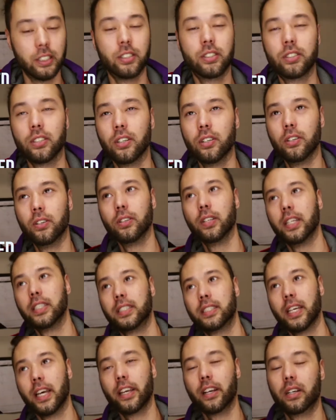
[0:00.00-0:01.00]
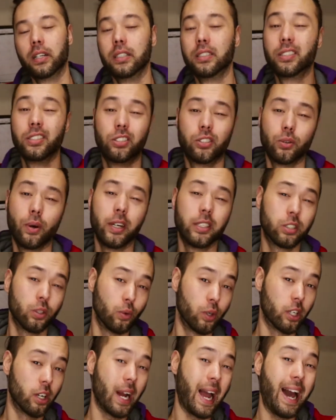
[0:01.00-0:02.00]
So let's say you're in a situation
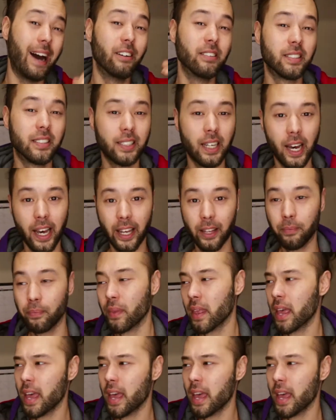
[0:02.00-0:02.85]
where you're outside